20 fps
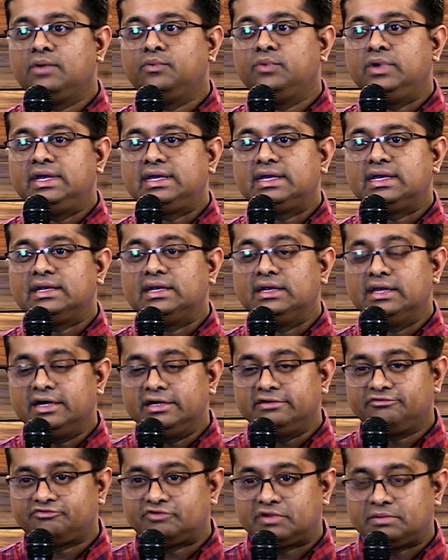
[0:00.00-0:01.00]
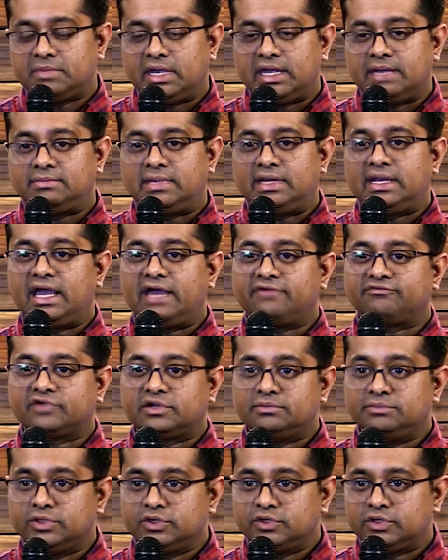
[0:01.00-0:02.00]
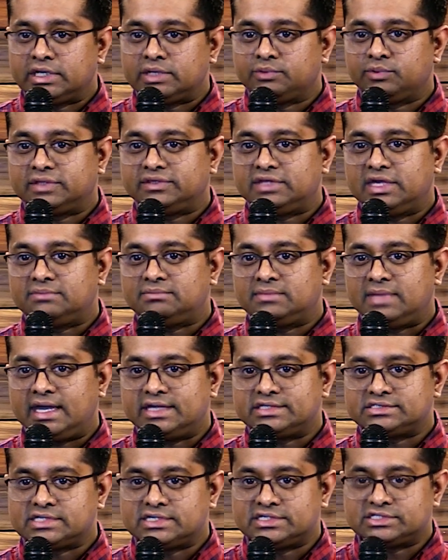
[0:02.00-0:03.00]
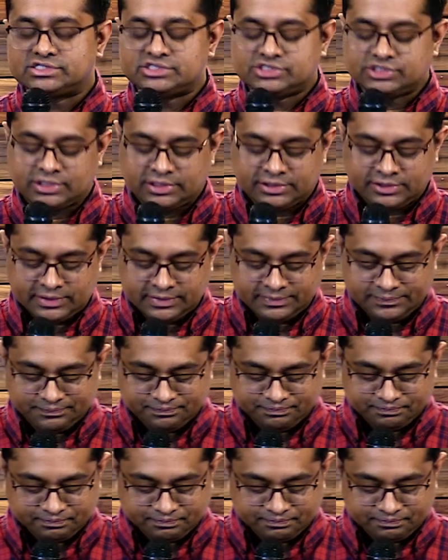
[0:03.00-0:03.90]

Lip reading: We can learn from him and have communion with him as his children.